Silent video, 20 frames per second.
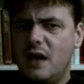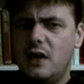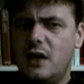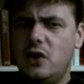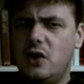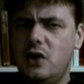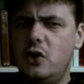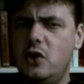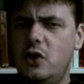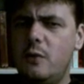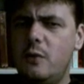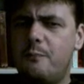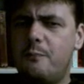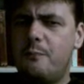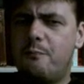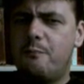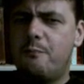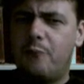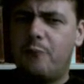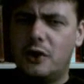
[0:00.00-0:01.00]
you
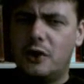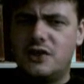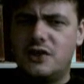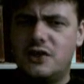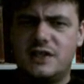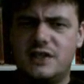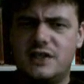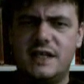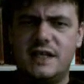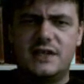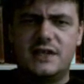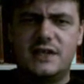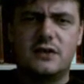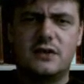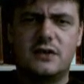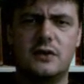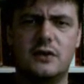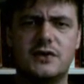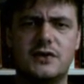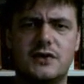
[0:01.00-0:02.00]
purchased these
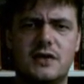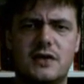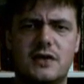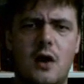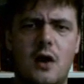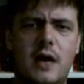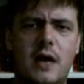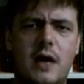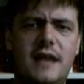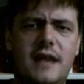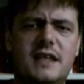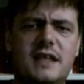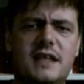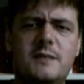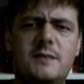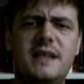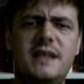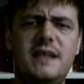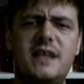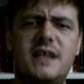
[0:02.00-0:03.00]
skulls. Okay, this
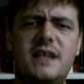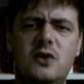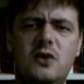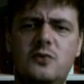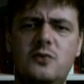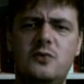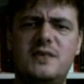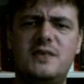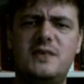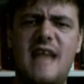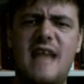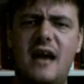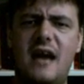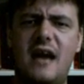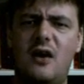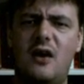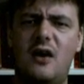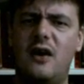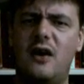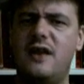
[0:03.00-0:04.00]
means that you sat
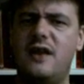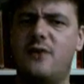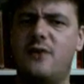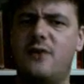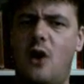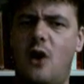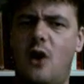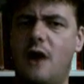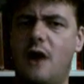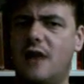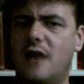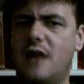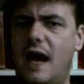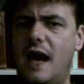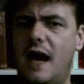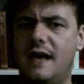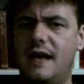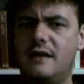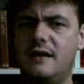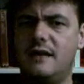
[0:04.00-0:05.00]
on an either
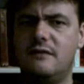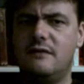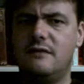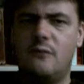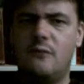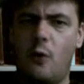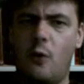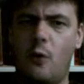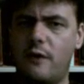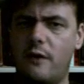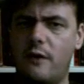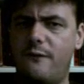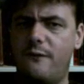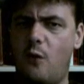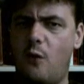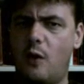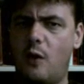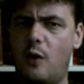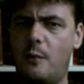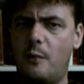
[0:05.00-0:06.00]
online order
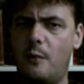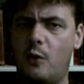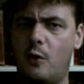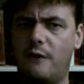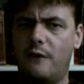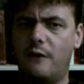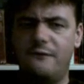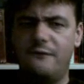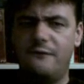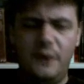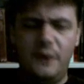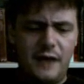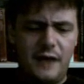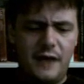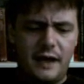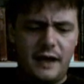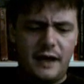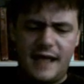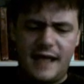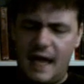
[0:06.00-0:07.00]
form or filled
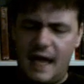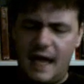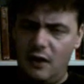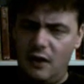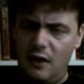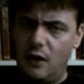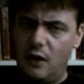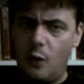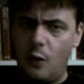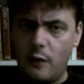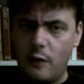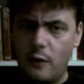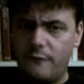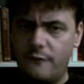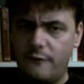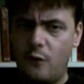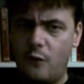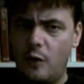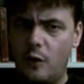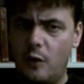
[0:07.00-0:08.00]
out a catalog order
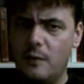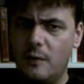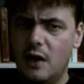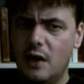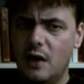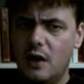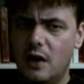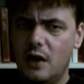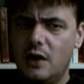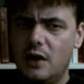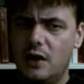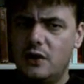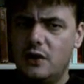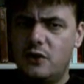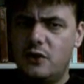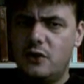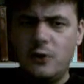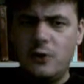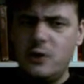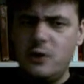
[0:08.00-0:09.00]
form.
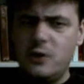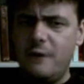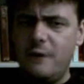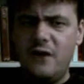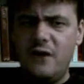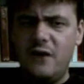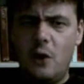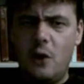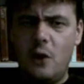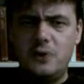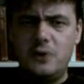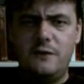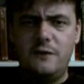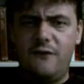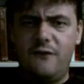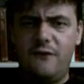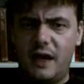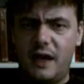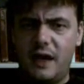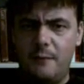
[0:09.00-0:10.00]
Don't you even know what you
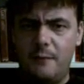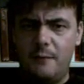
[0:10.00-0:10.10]
fucking